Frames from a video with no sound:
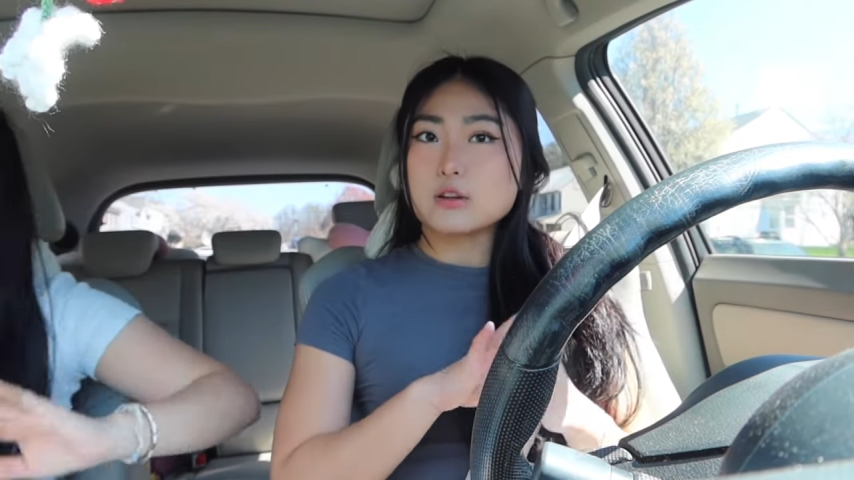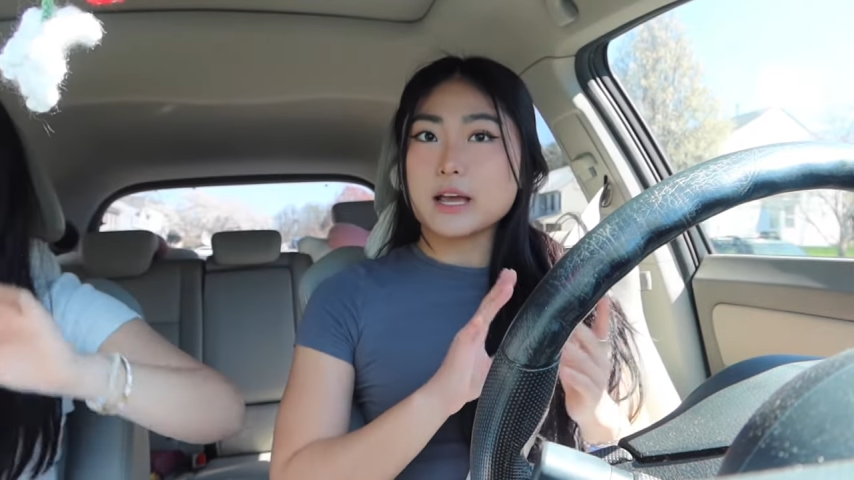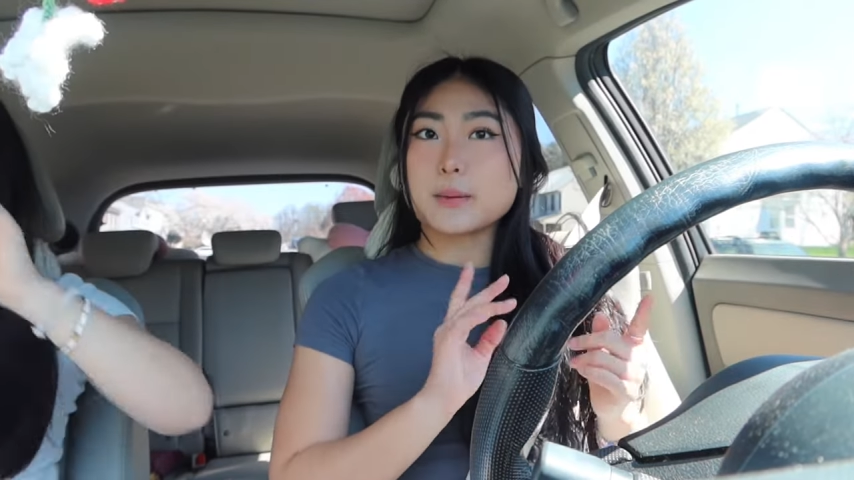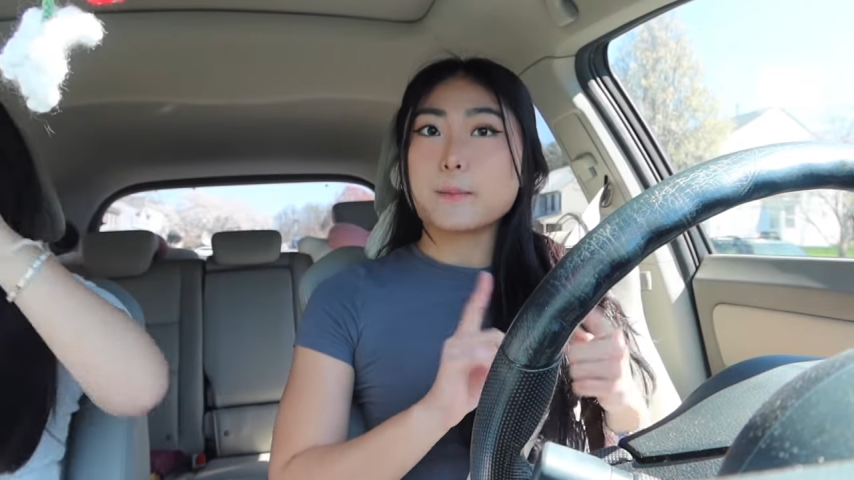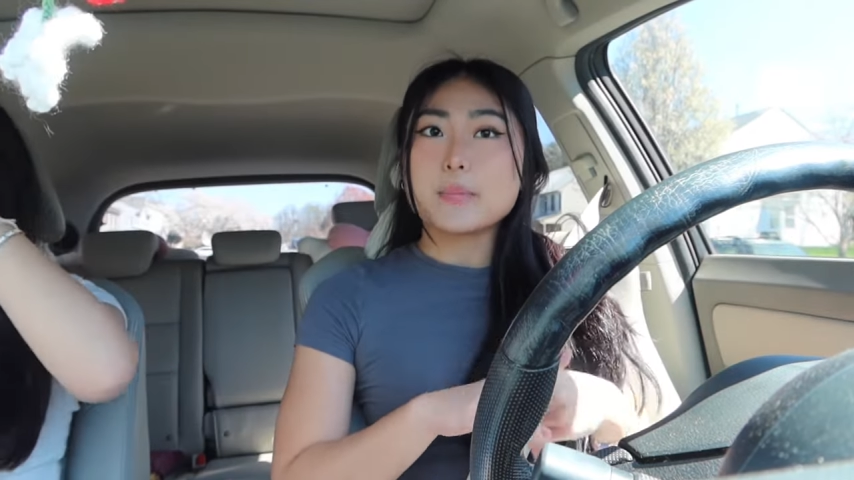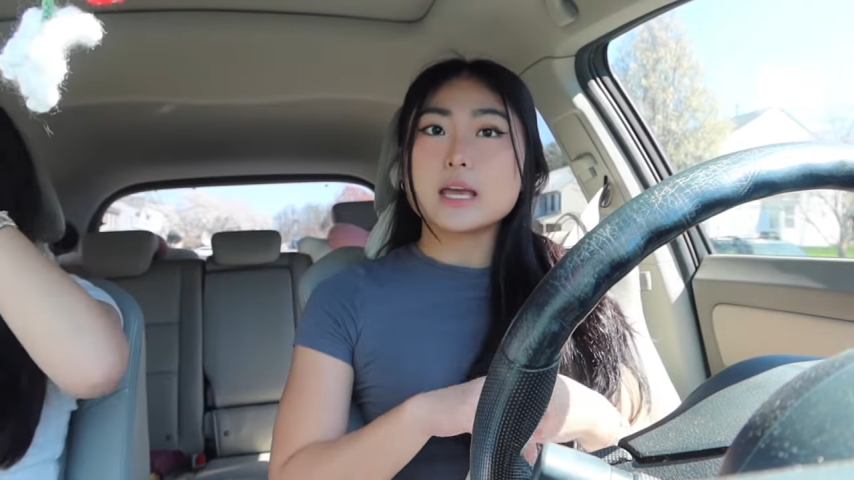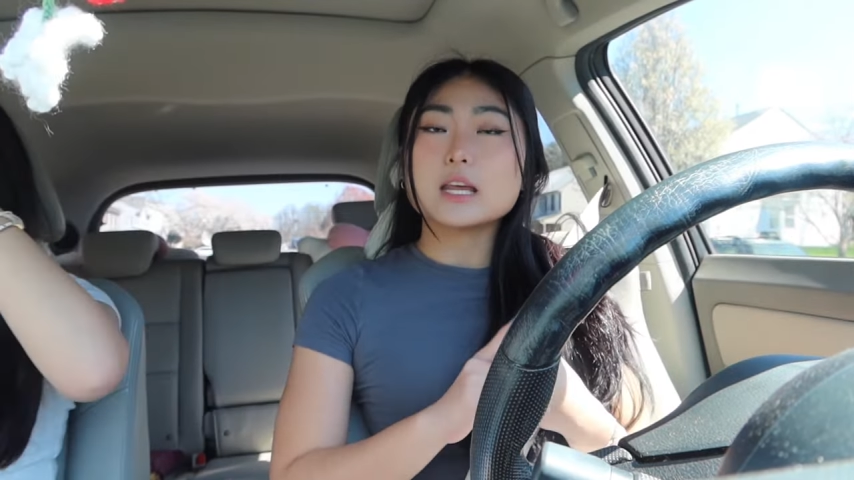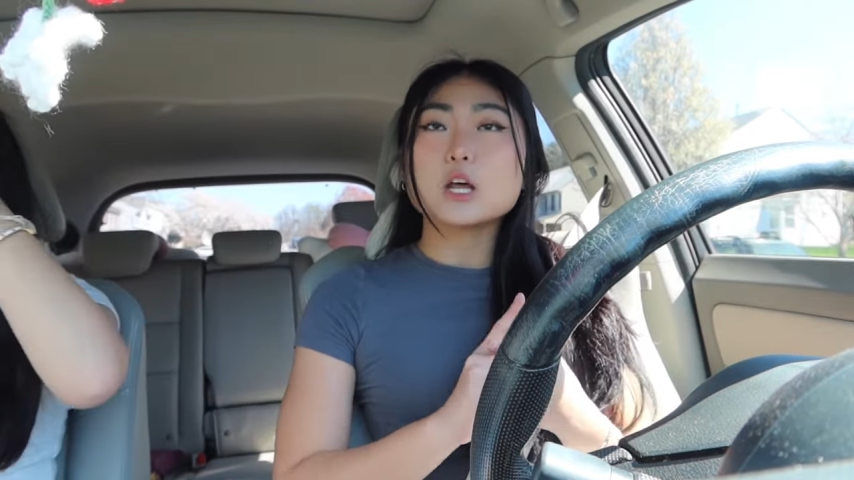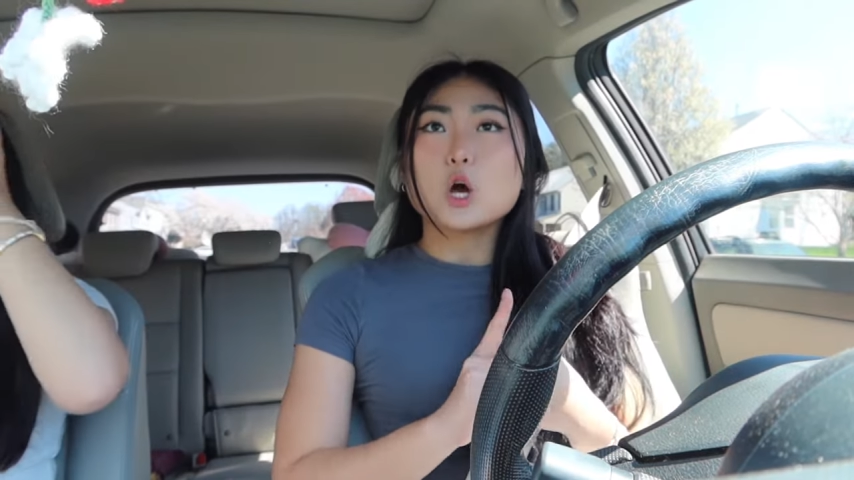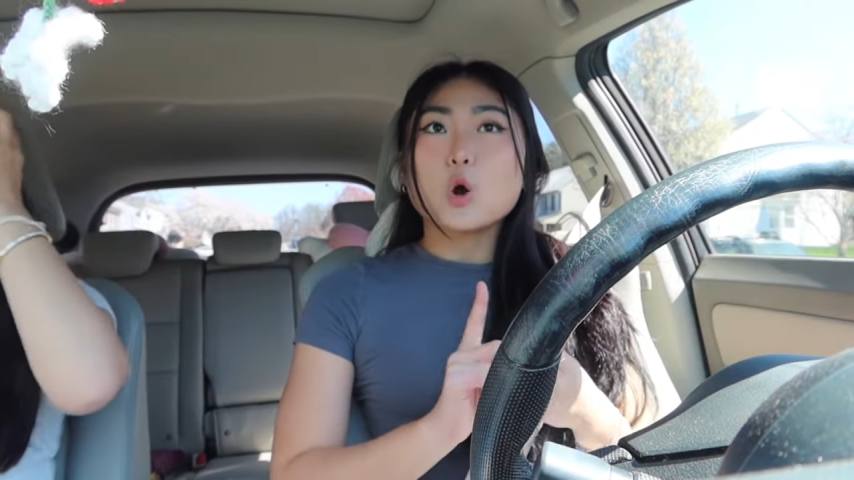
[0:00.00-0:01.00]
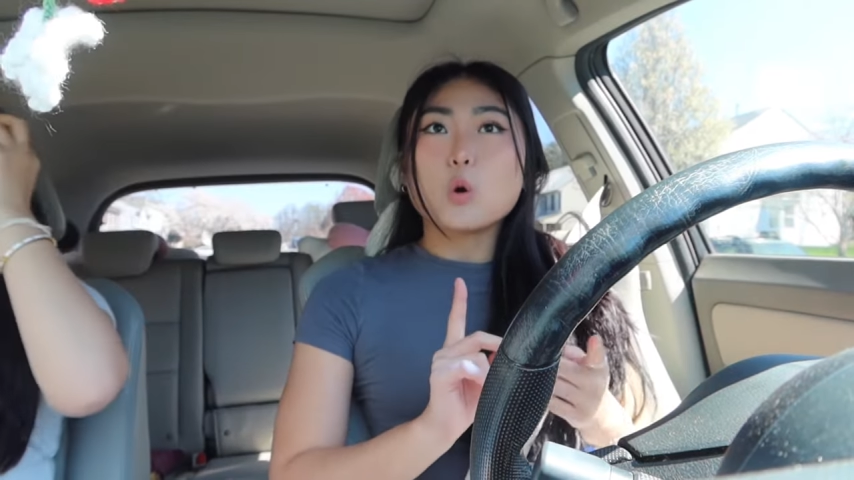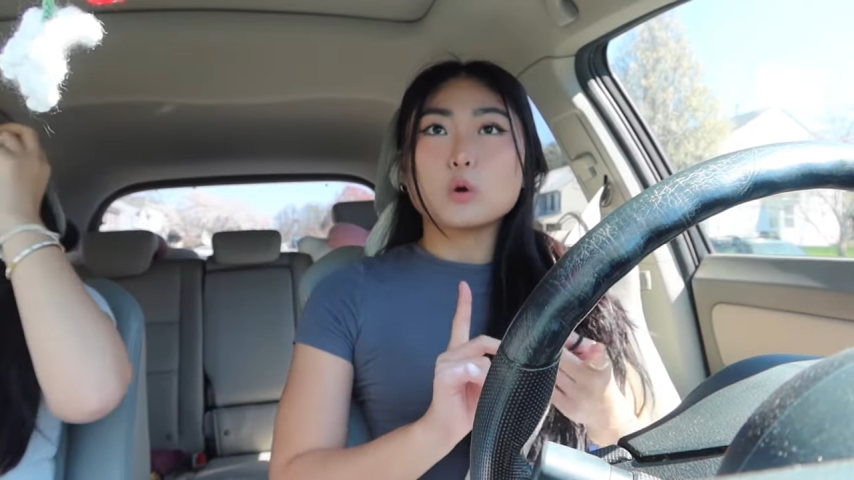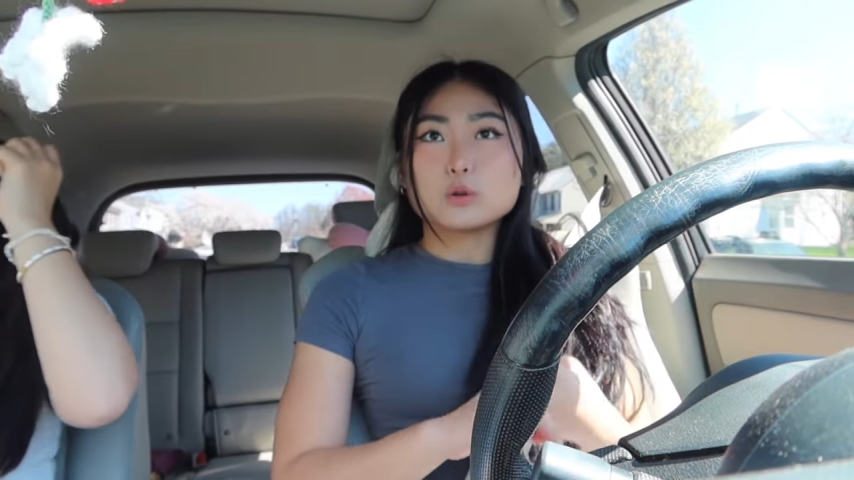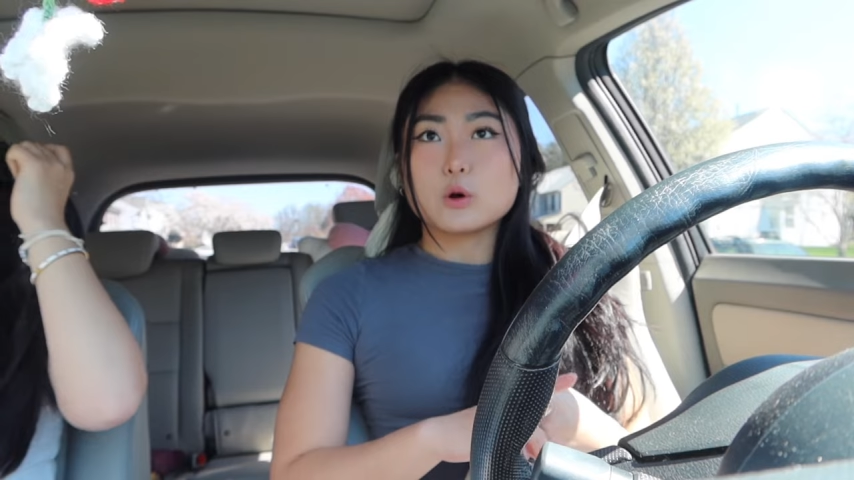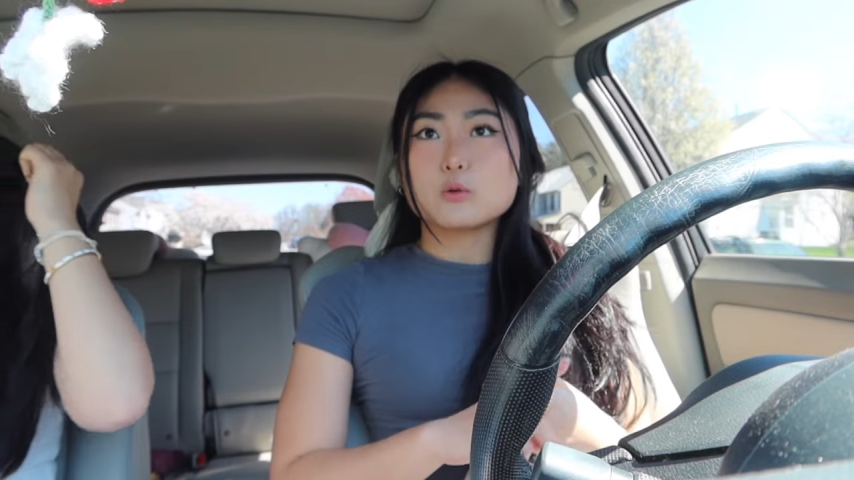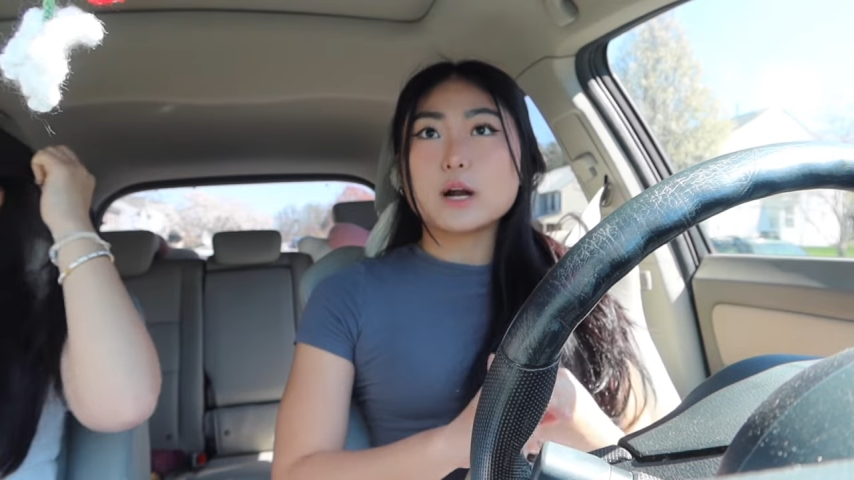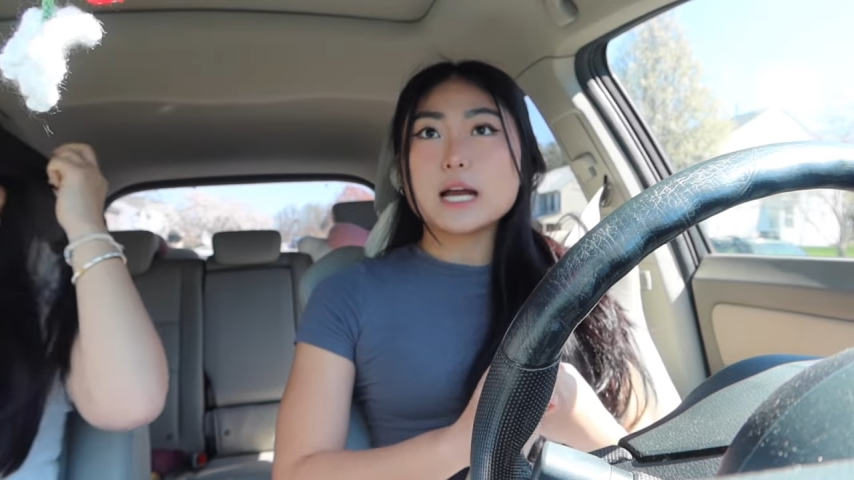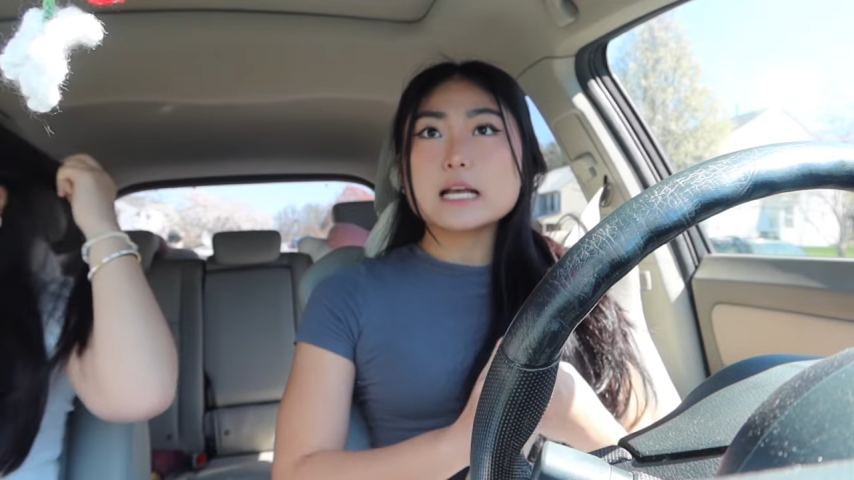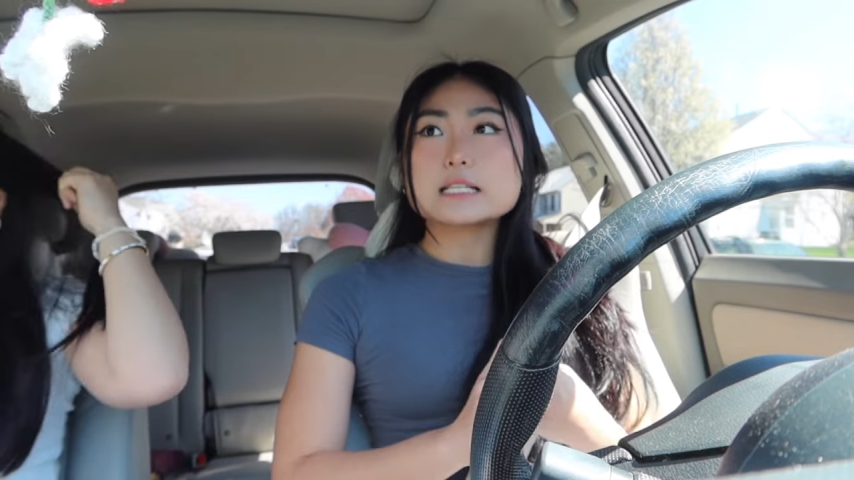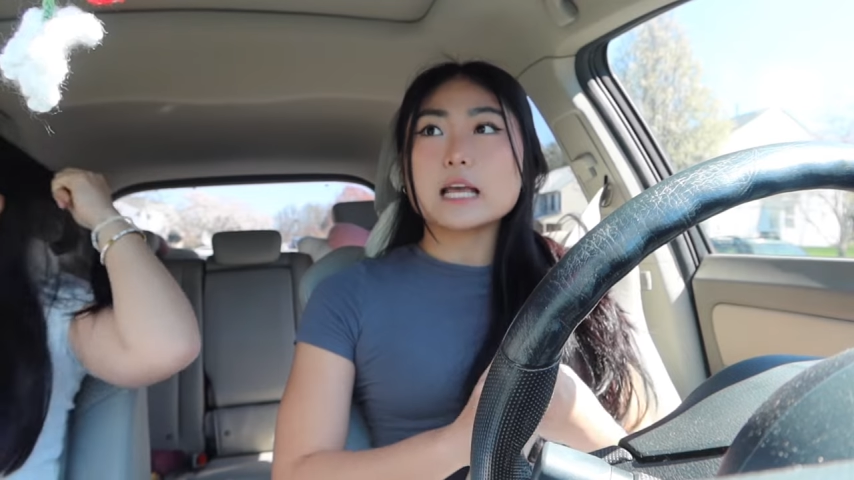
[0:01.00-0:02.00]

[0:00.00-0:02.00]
like mid or low-rise,